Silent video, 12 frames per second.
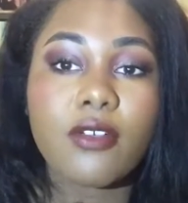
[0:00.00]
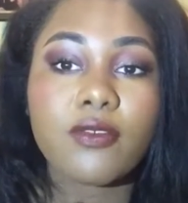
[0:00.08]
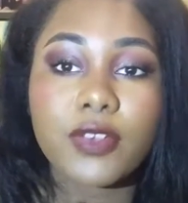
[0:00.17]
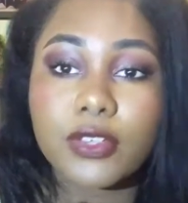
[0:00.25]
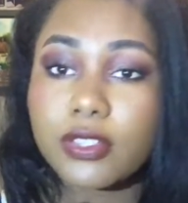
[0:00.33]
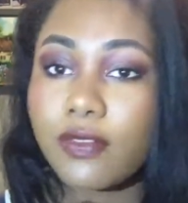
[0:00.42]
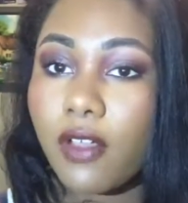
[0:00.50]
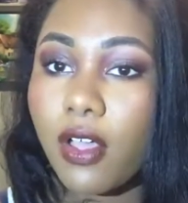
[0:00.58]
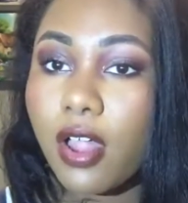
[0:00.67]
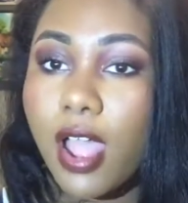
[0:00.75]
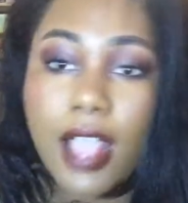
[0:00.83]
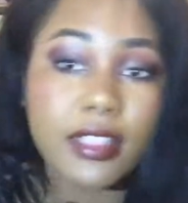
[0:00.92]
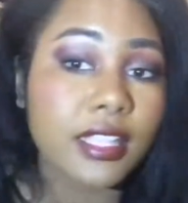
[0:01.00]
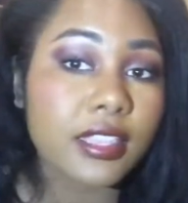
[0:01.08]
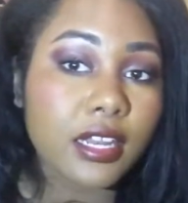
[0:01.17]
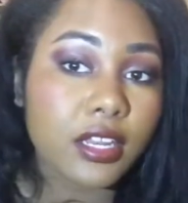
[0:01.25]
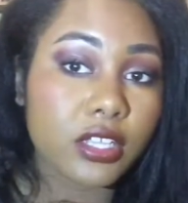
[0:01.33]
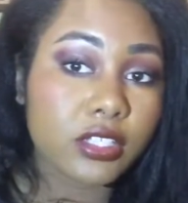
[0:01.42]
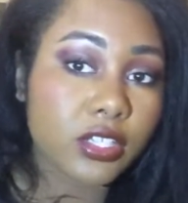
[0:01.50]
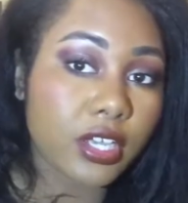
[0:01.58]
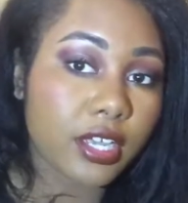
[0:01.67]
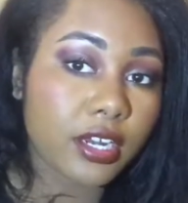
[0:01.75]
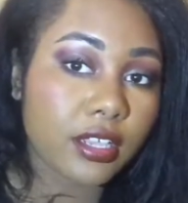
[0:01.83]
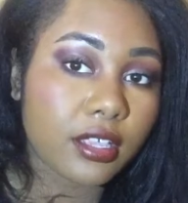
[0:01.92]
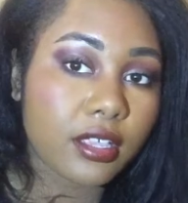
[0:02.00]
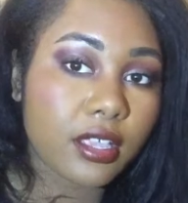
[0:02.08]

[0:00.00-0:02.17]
First of all, I think that it looks good.